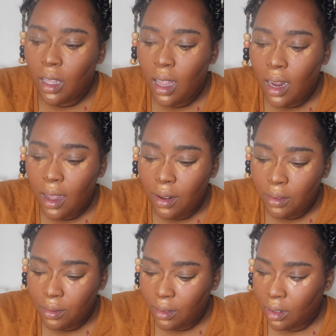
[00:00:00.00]
And
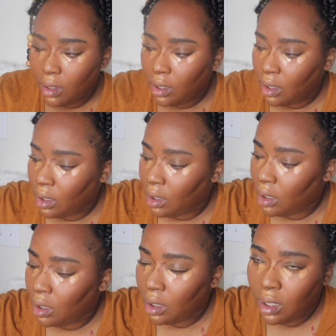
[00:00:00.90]
now
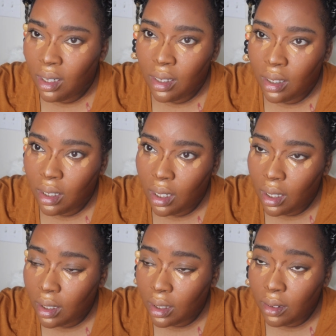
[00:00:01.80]
I
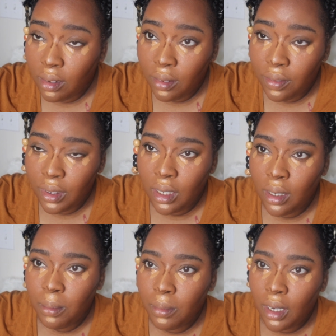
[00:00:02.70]
like to
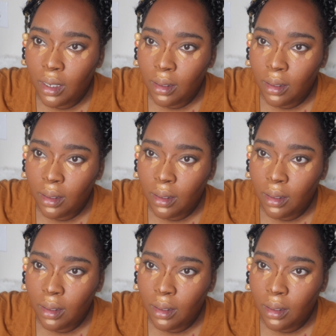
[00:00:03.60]
redip my